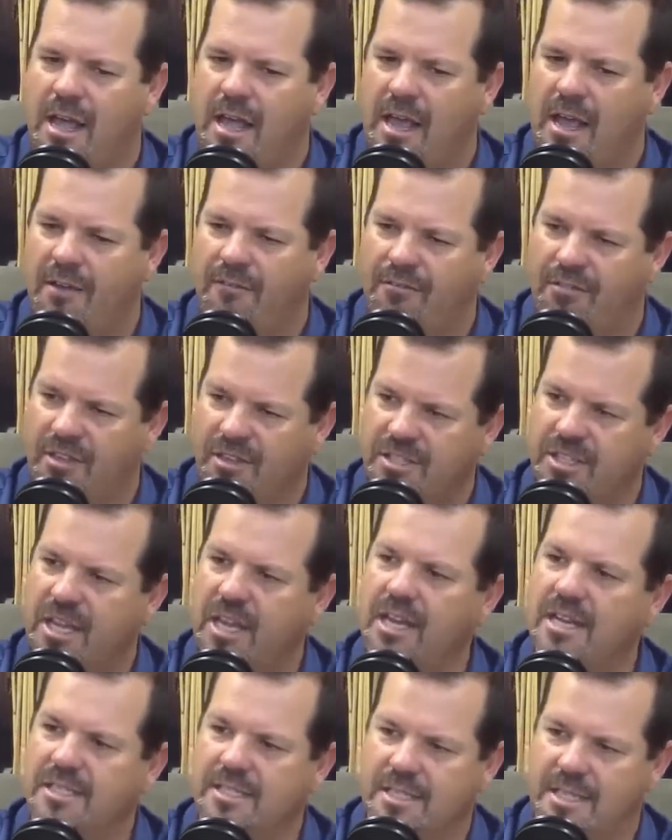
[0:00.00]
If this
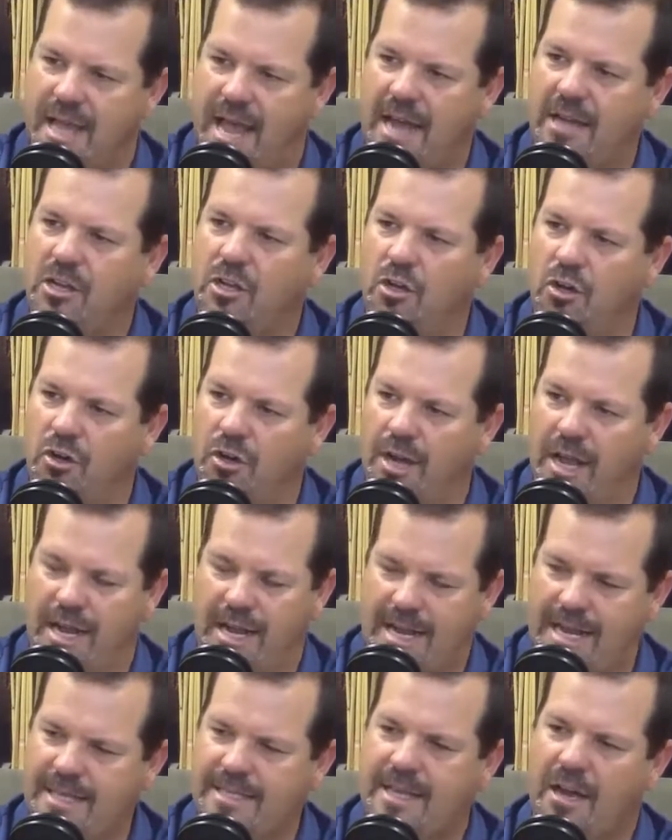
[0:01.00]
kid is that good and
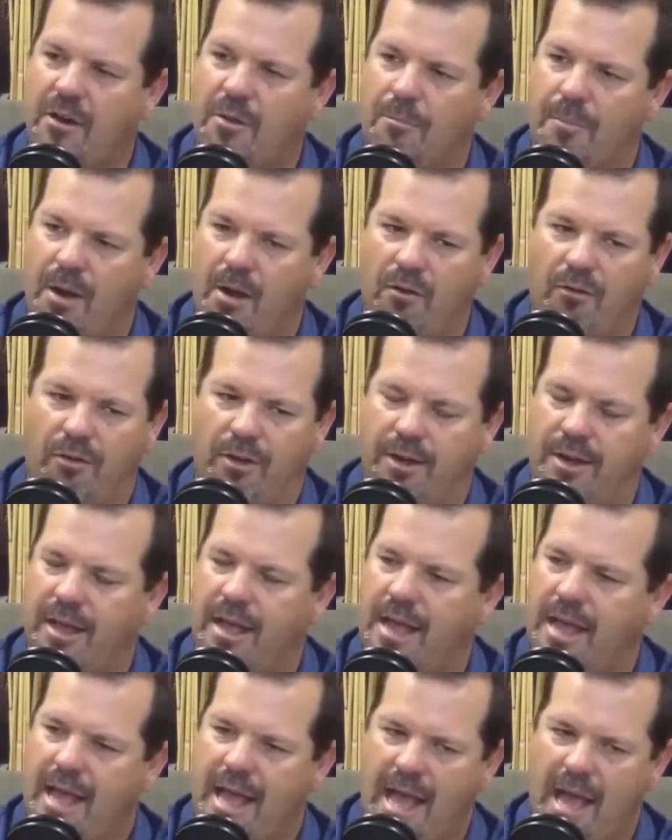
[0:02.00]
he's out of Maryland,
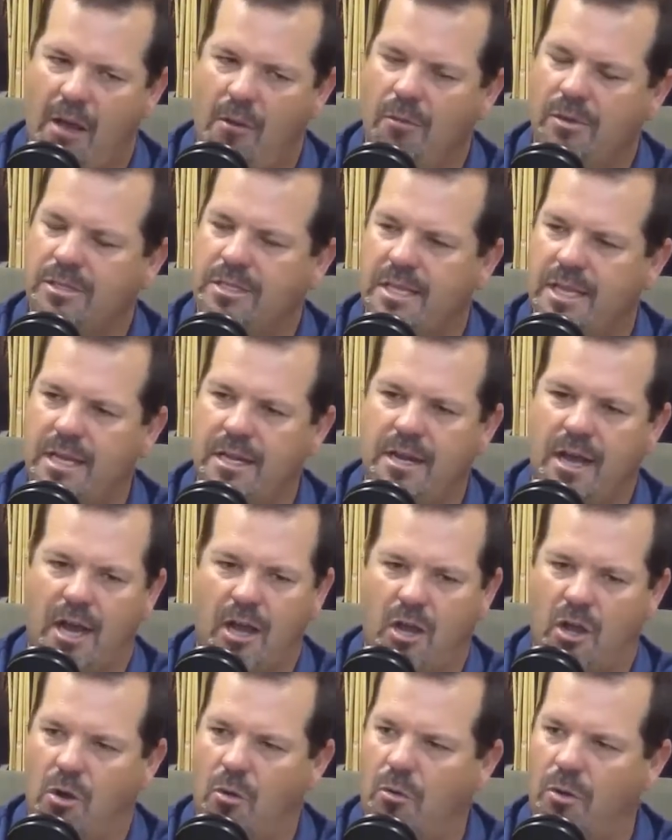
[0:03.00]
how is he
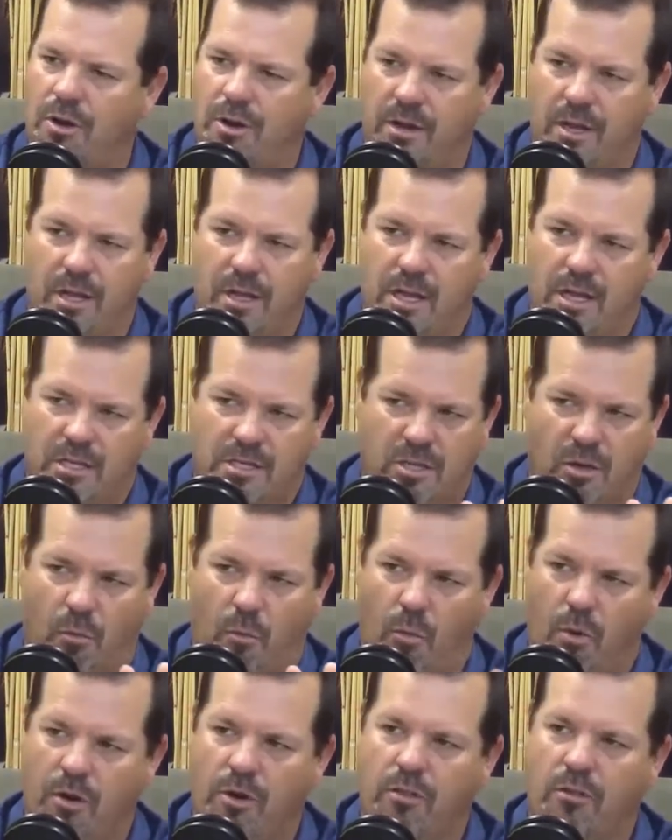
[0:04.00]
not going to
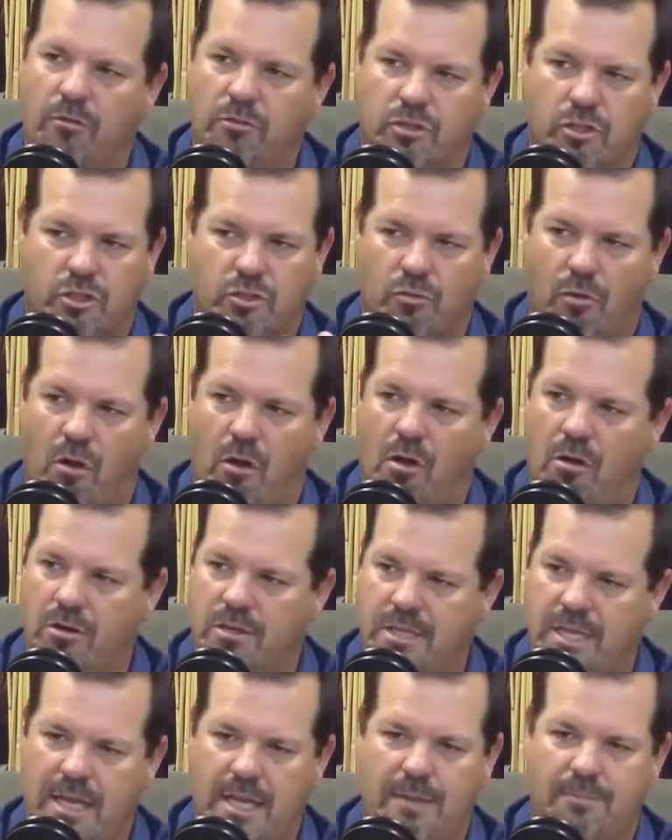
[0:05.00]
one of those strong
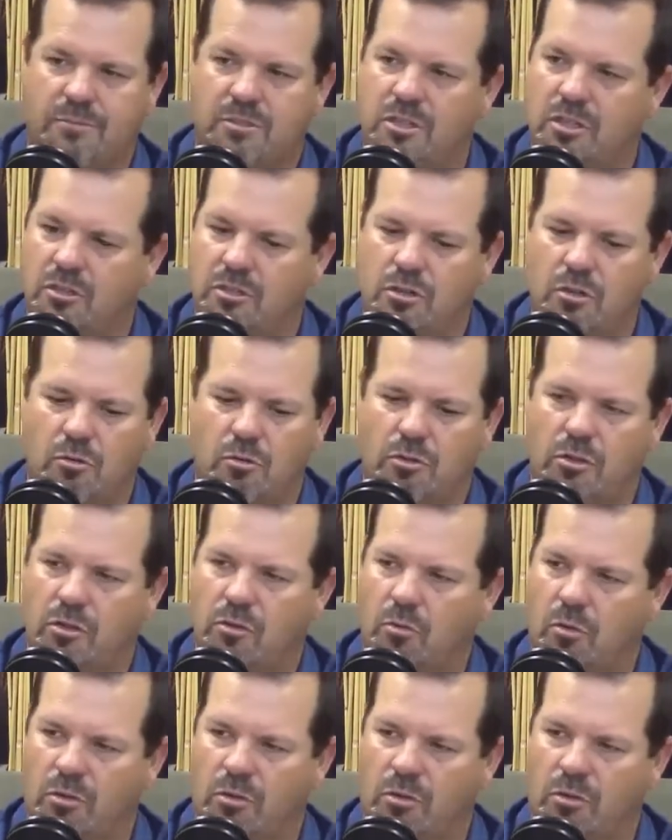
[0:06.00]
teams, the Duke, the North